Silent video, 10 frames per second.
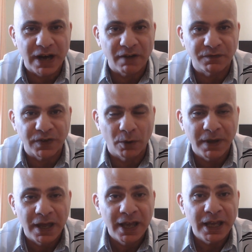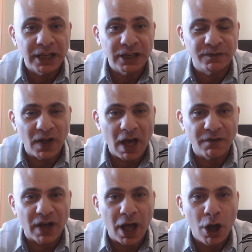in that film, his
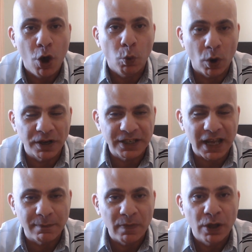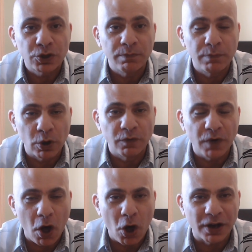father wants him to move
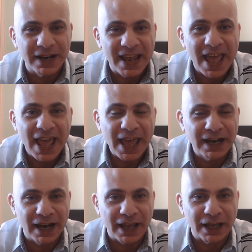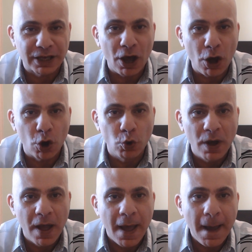on and let go,
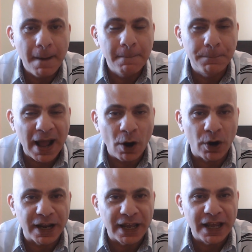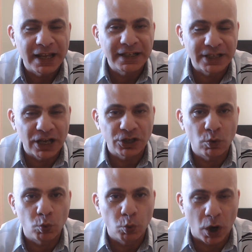and Barry
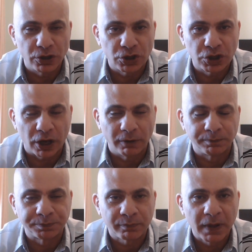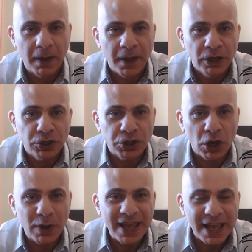doesn't want to. So,
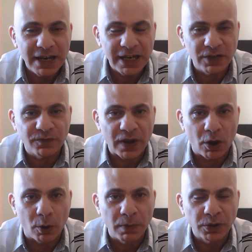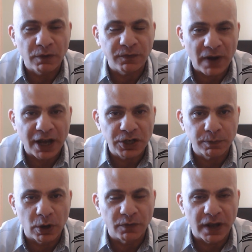in this film, The Flash
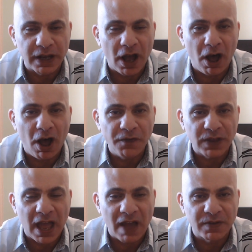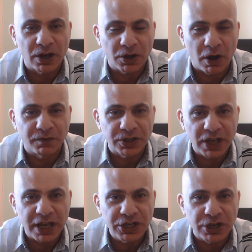movie, after having a
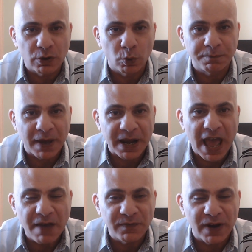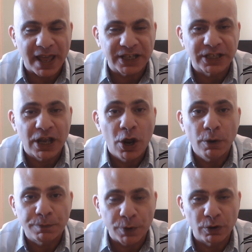conversation with Ben Affleck's
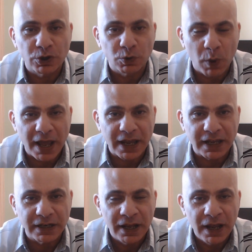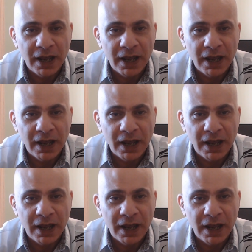Bruce Wayne,